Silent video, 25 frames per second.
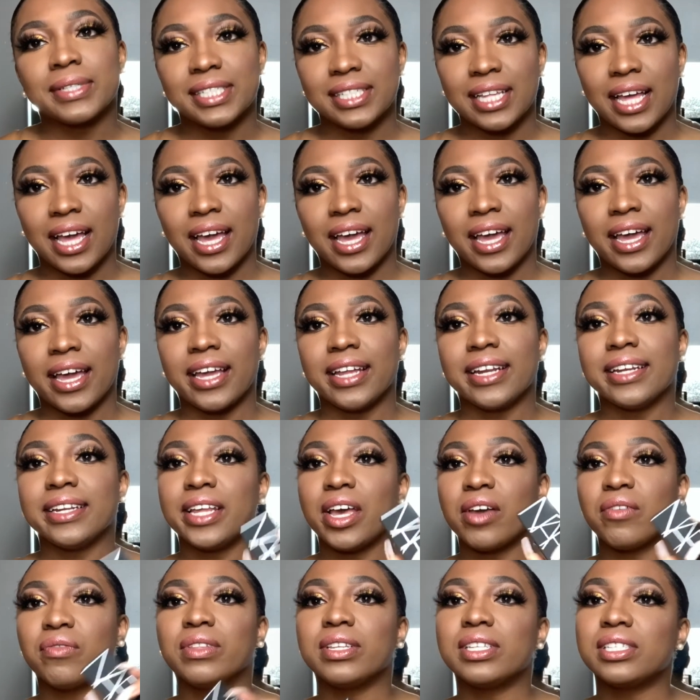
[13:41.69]
say
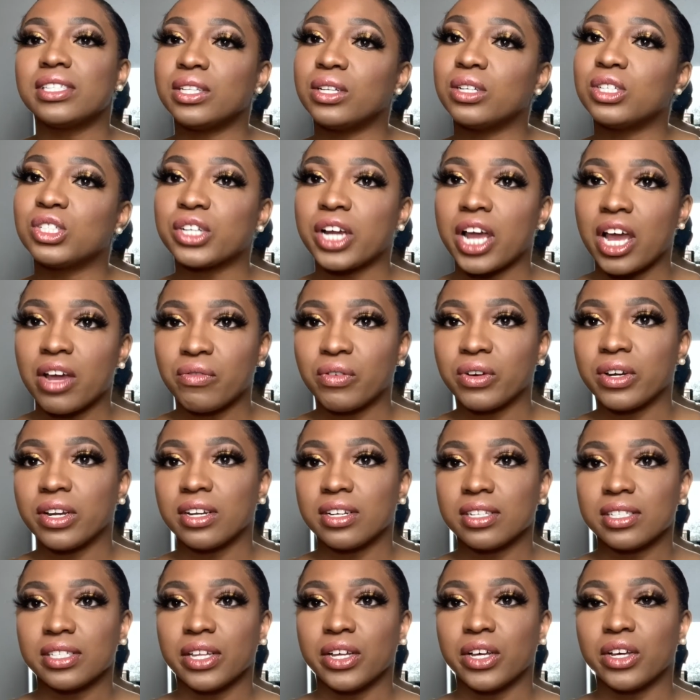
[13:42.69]
definitely still try it for
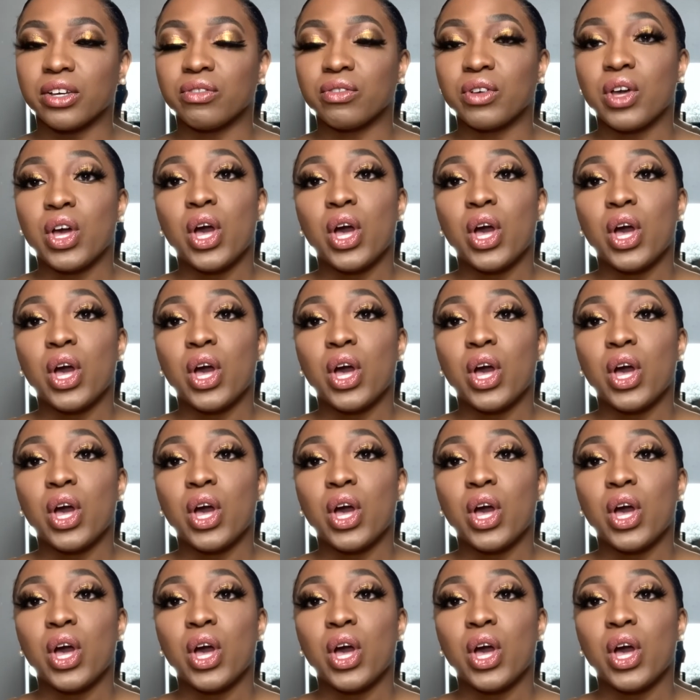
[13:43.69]
yourself,